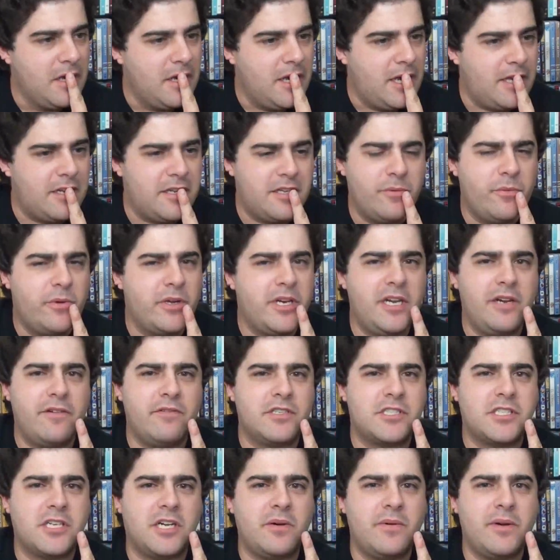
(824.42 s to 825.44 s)
We
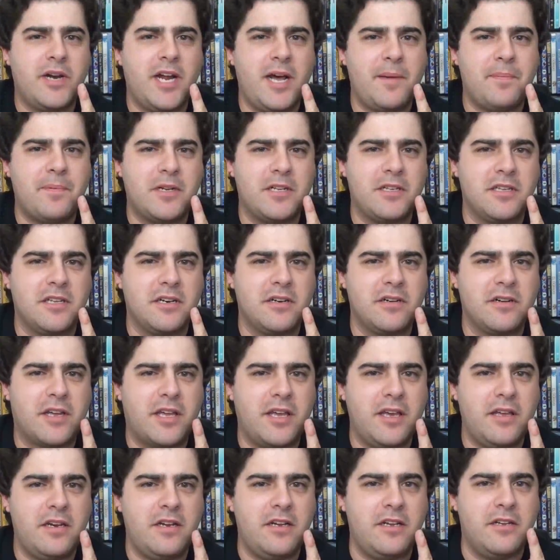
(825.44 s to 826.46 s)
never saw what happened to little
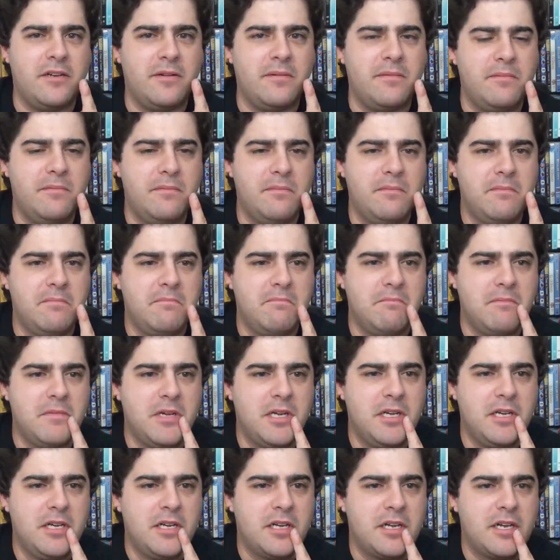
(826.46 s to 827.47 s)
Gideon.
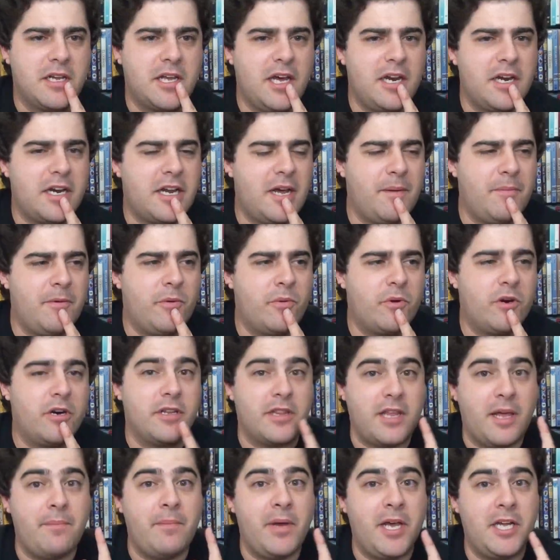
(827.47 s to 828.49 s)
Kind of got me
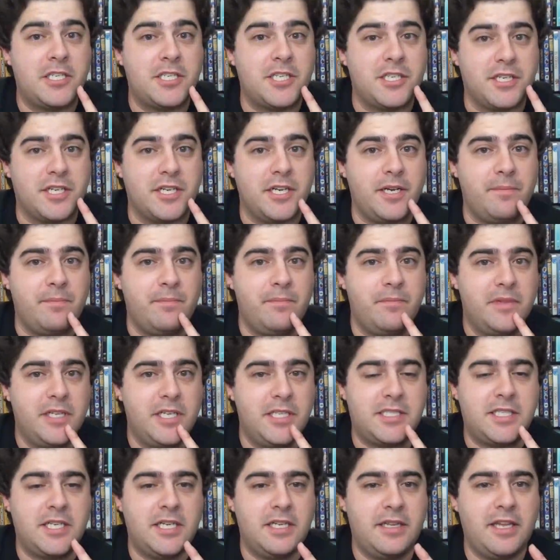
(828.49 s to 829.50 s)
worried. They mentioned him.
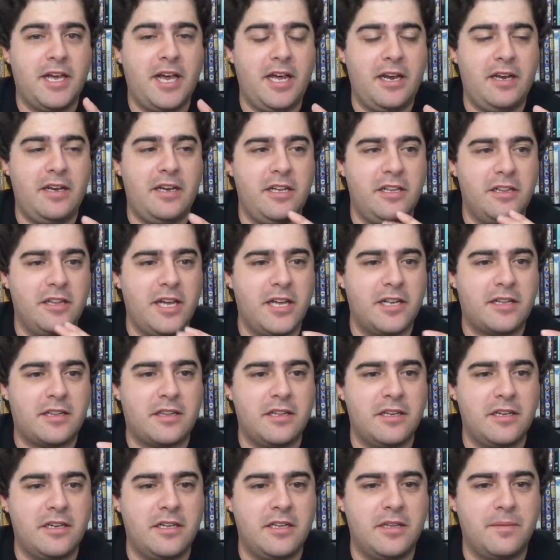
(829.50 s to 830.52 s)
They said that he let
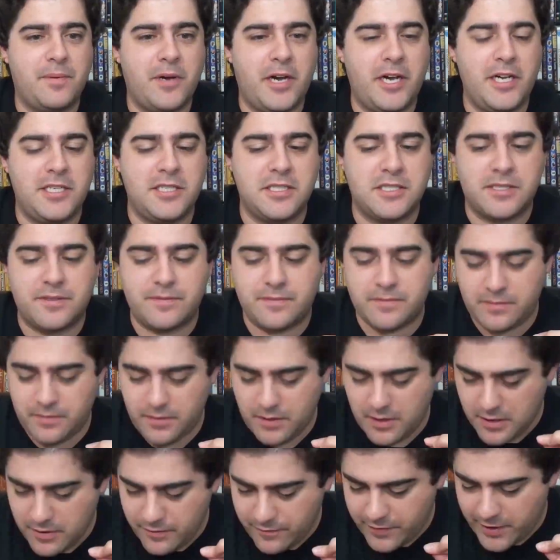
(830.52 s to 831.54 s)
the Pines
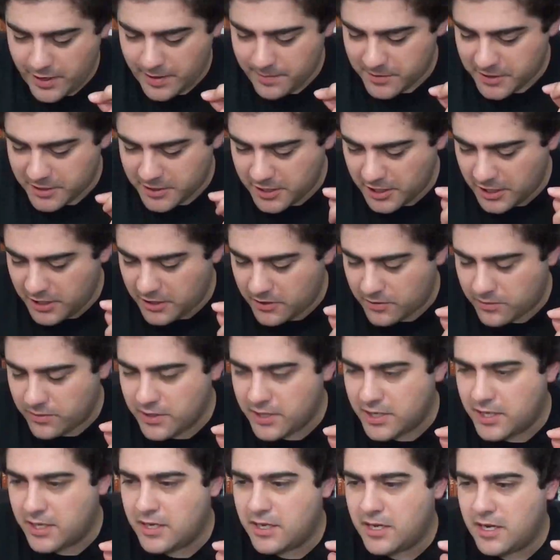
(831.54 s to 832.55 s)
family go,
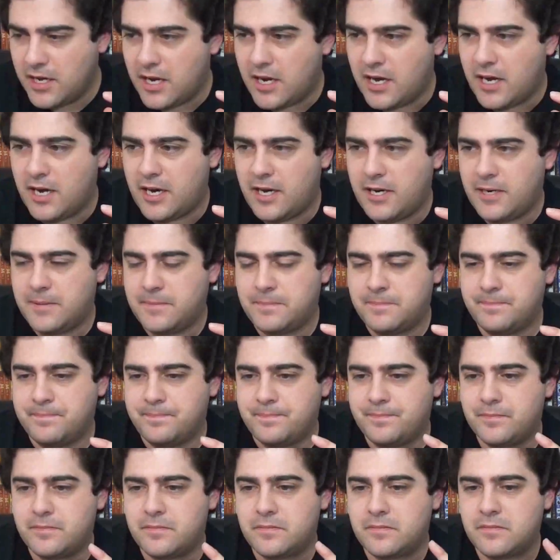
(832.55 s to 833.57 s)

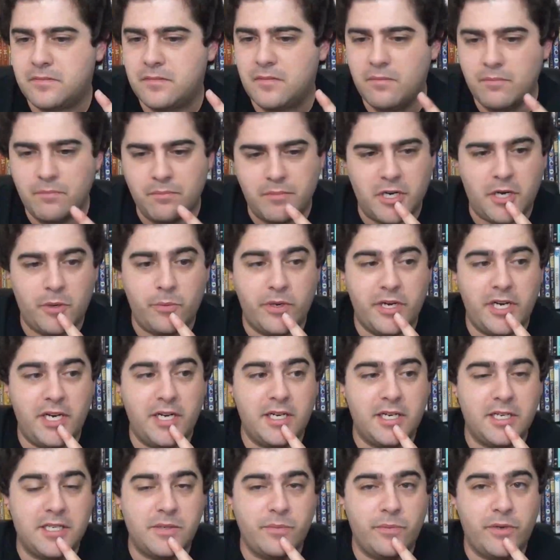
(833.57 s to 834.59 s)
but we
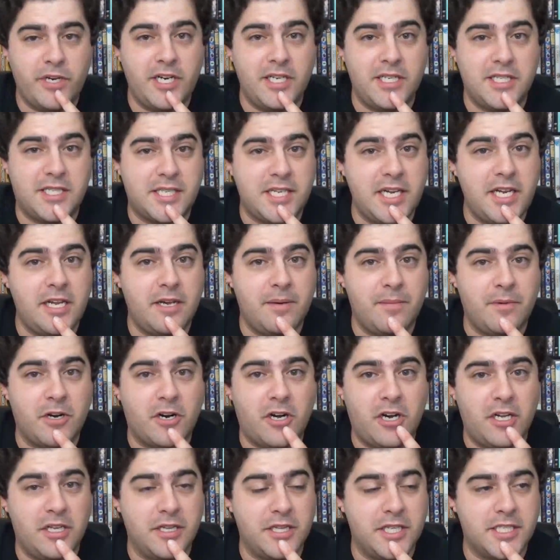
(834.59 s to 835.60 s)
didn't see him at
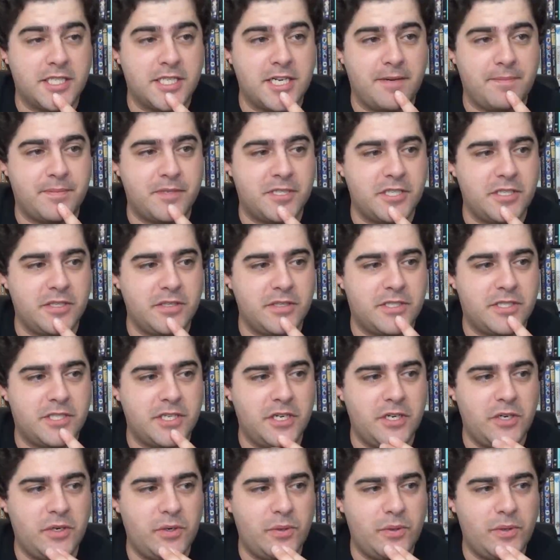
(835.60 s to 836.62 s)
all in this episode.
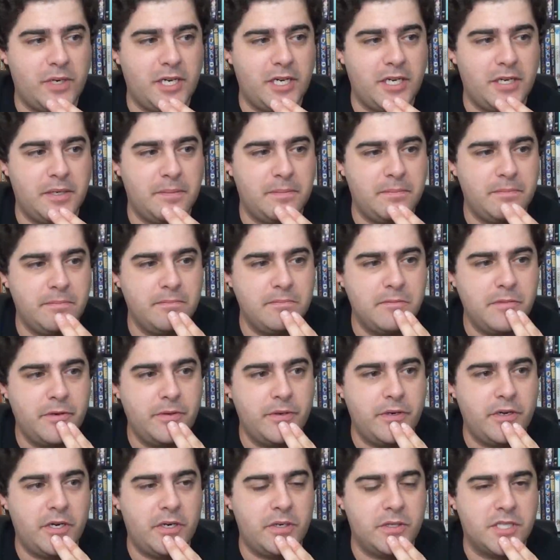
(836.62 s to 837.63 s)
So
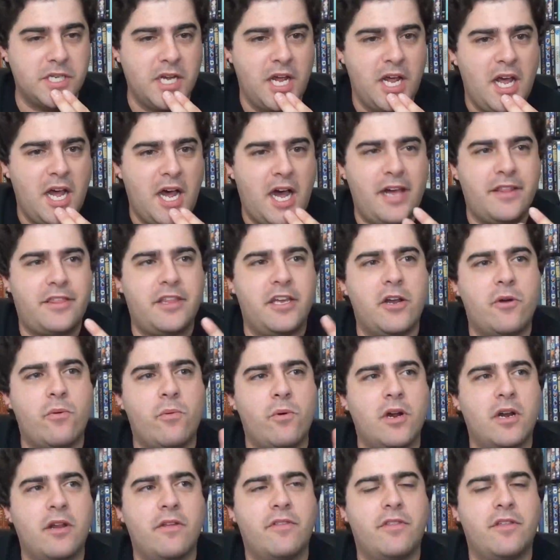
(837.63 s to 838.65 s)
who knows? I think
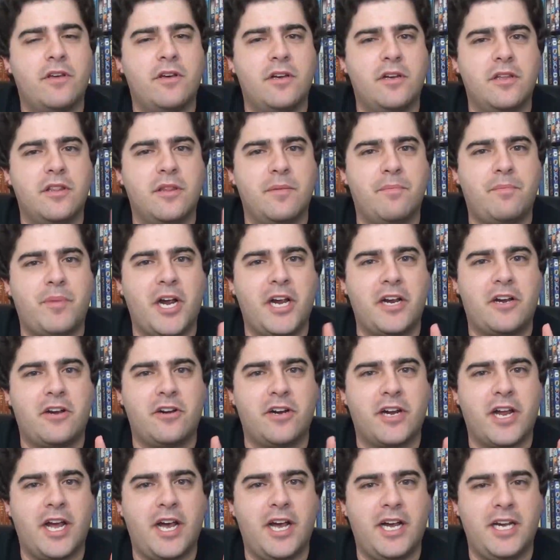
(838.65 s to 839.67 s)
one of the
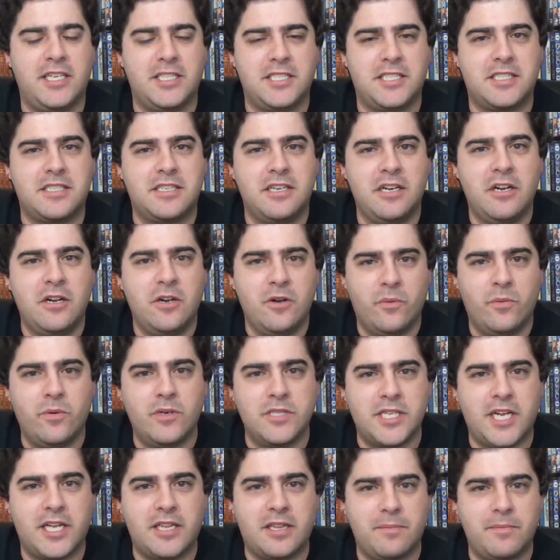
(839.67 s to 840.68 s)
biker guys
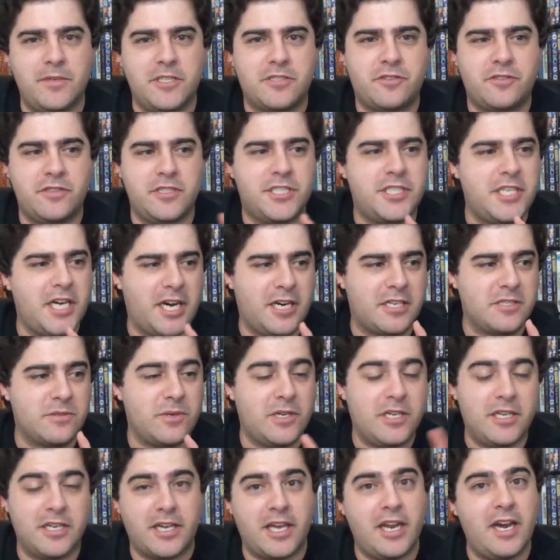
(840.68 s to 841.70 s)
was at the Mystery Shack as
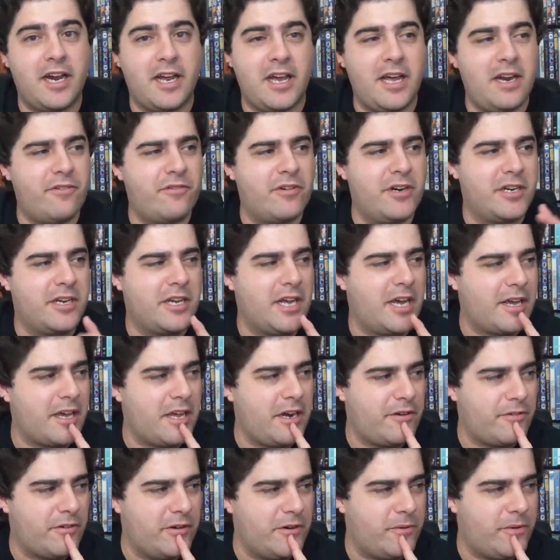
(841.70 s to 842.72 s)
well. Again, I gotta
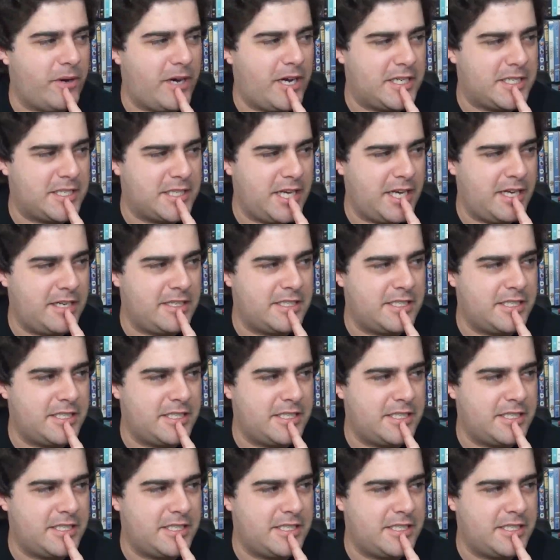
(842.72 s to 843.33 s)
rewatch that and